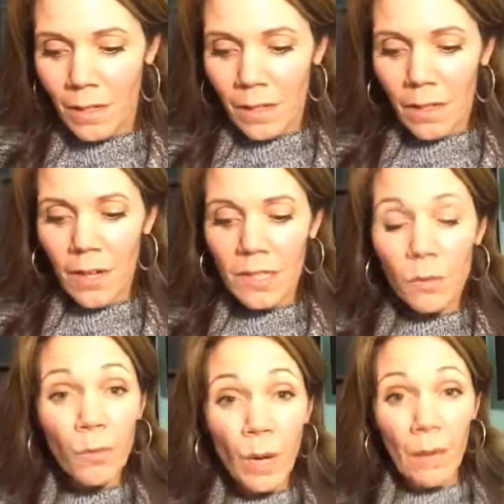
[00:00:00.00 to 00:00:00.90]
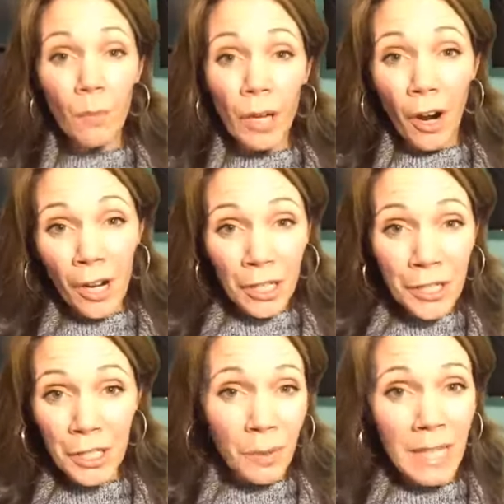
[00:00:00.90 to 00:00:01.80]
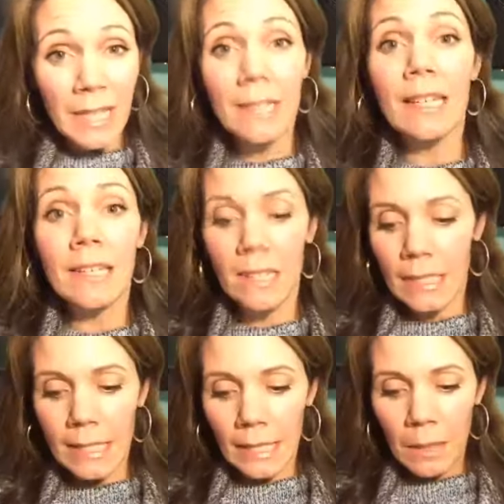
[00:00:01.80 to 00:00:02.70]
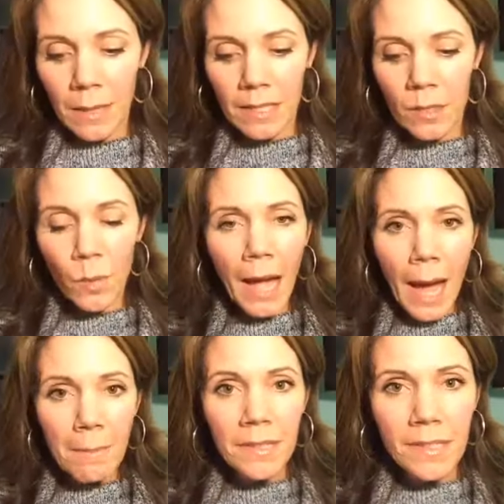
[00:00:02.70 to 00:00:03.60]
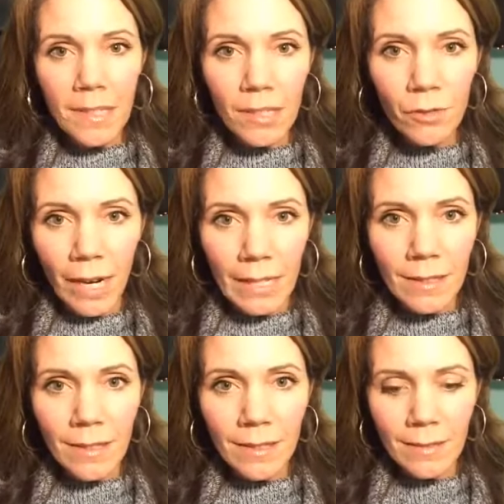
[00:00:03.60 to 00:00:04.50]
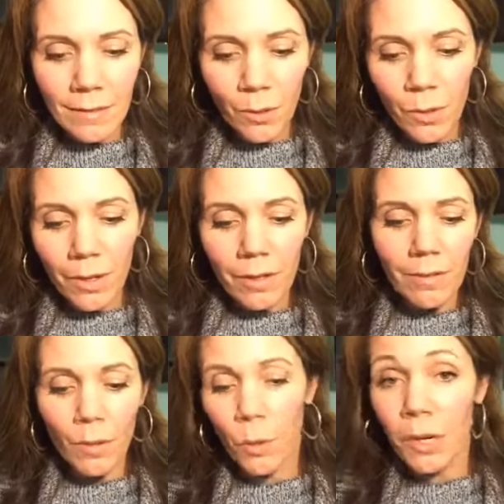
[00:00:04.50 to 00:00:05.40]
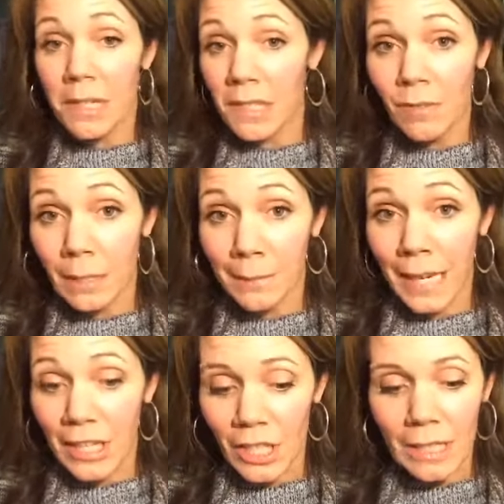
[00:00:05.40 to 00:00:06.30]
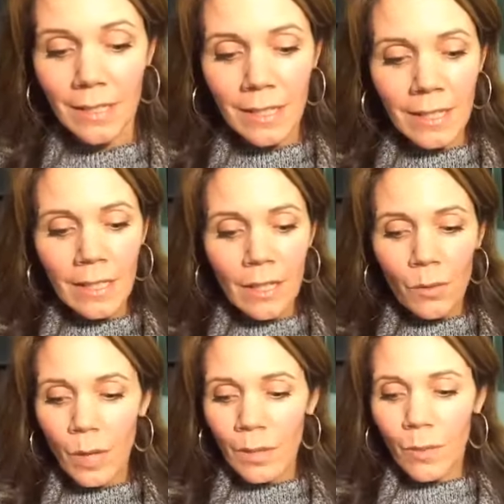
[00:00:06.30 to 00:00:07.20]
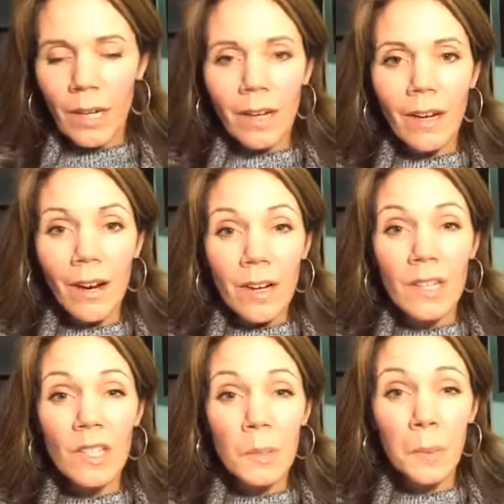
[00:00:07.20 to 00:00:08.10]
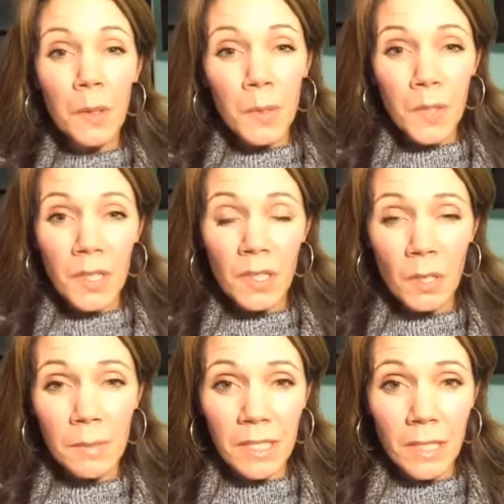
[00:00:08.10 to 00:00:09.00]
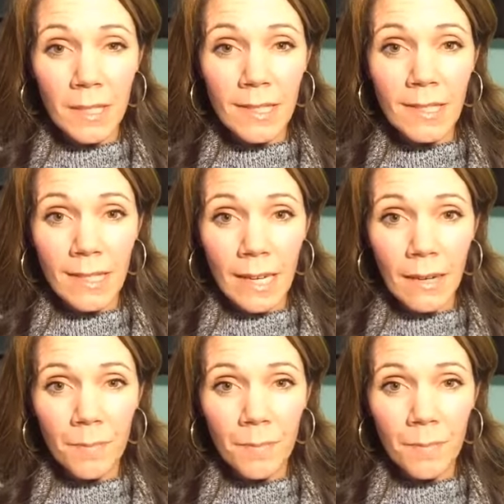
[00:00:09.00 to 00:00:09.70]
Okay, so if we aren't doing these things on a daily basis, what happens to the drains or the organs of elimination when we are exposed to so much toxicity?